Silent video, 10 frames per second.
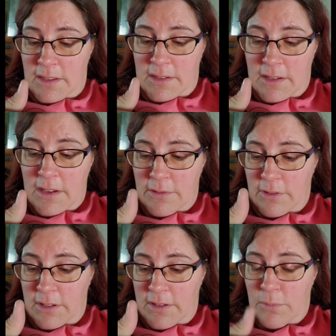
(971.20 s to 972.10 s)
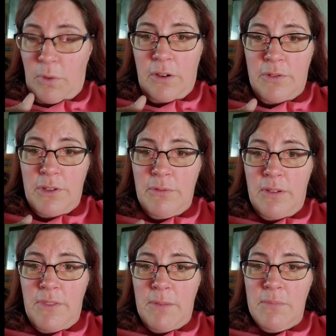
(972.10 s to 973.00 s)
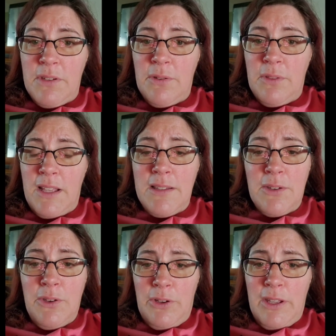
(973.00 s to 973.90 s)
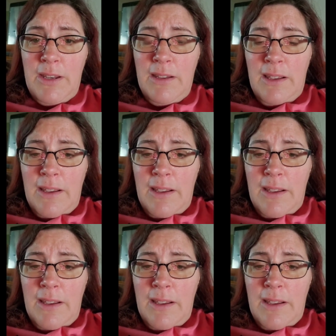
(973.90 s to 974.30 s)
guys, or at least one or two of them, so that's good.